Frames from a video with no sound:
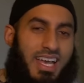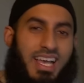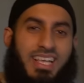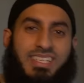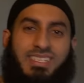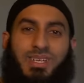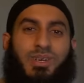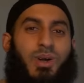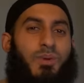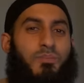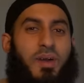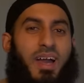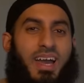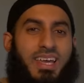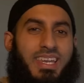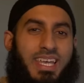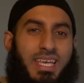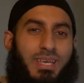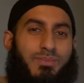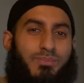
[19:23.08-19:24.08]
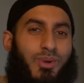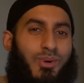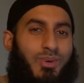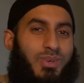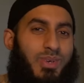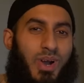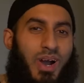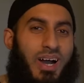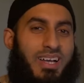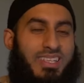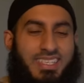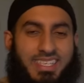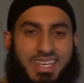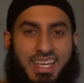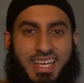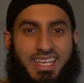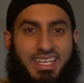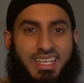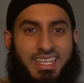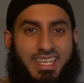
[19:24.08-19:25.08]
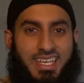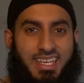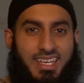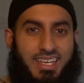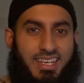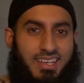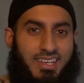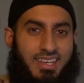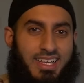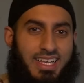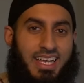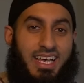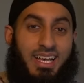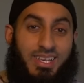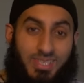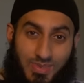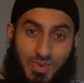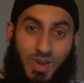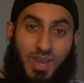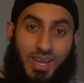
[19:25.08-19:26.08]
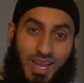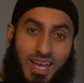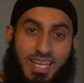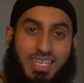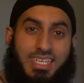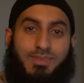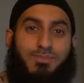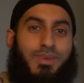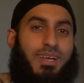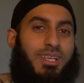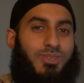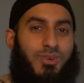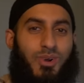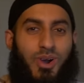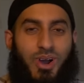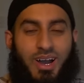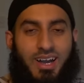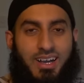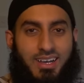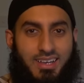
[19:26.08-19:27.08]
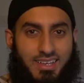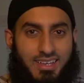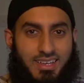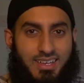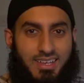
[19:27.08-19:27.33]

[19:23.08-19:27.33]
Is it not better that He broke your heart today so Allah can mend your heart,